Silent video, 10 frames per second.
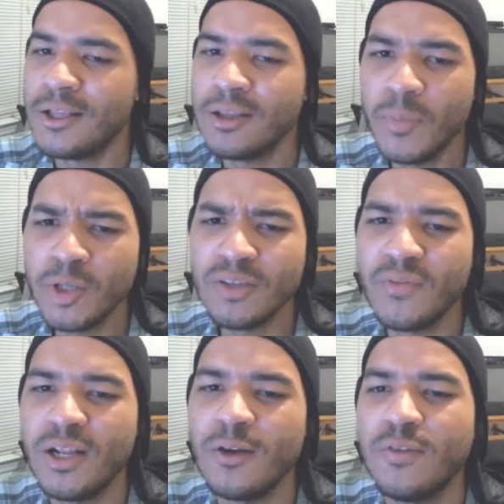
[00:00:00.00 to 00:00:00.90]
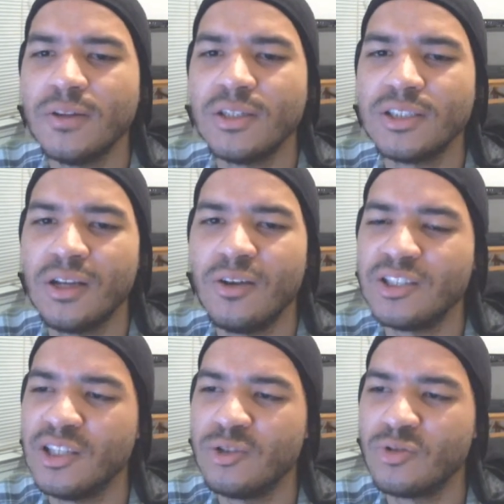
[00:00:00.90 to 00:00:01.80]
The music video for this song
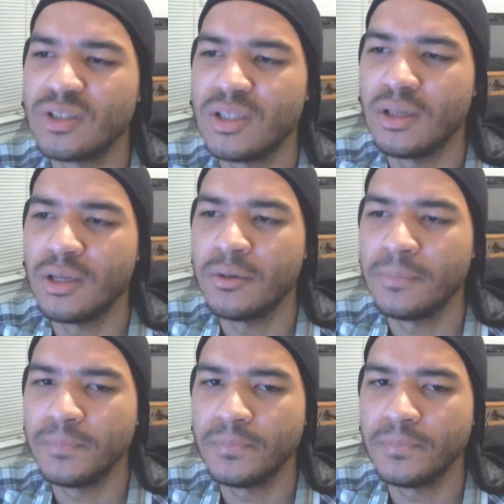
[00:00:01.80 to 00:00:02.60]
is interesting, though.